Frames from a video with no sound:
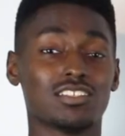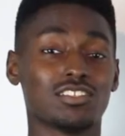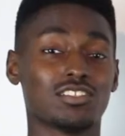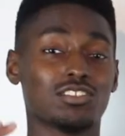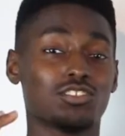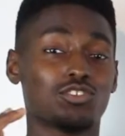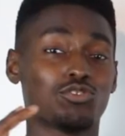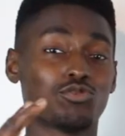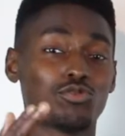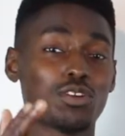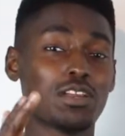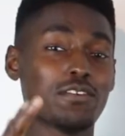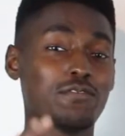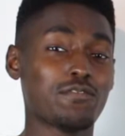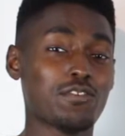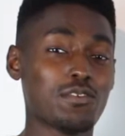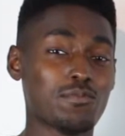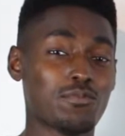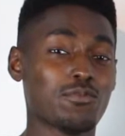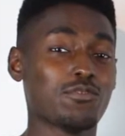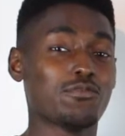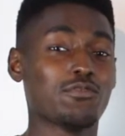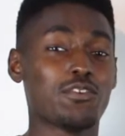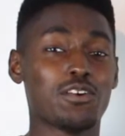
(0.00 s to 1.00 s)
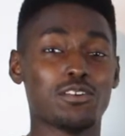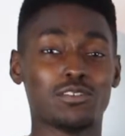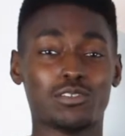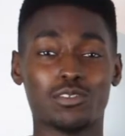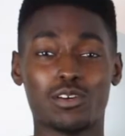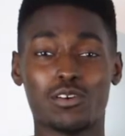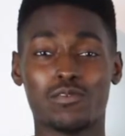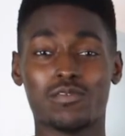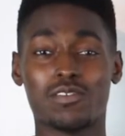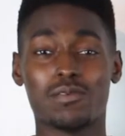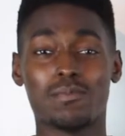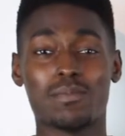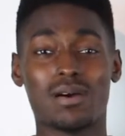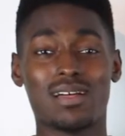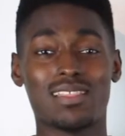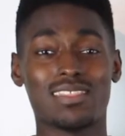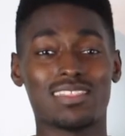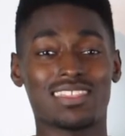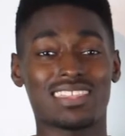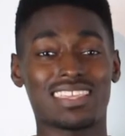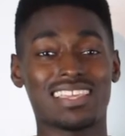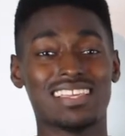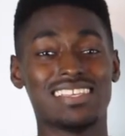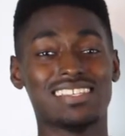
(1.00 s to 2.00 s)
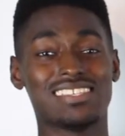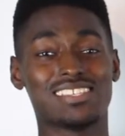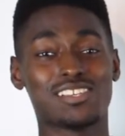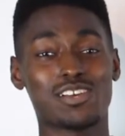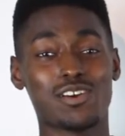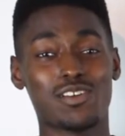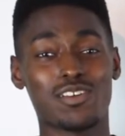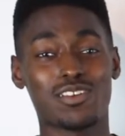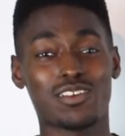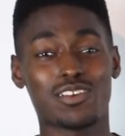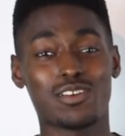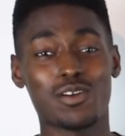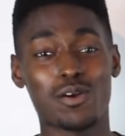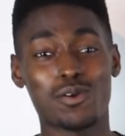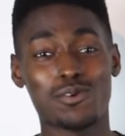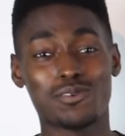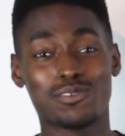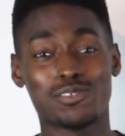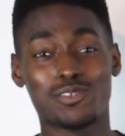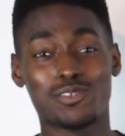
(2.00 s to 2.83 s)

Street football photo of the month is gonna go